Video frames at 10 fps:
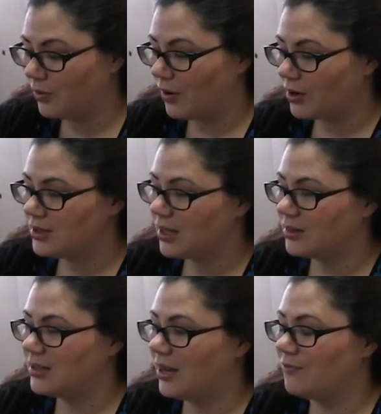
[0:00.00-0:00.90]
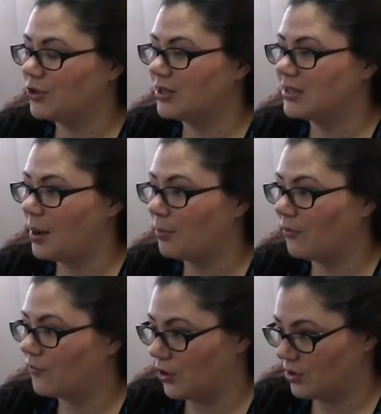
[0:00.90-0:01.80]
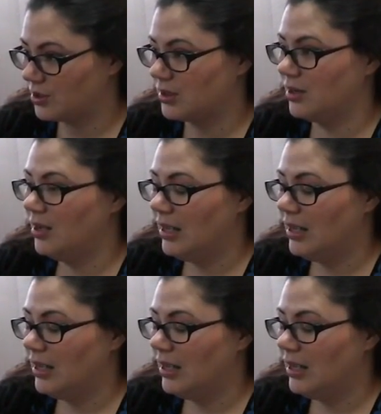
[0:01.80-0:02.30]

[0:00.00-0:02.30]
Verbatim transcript: We've already set the date for December 1st.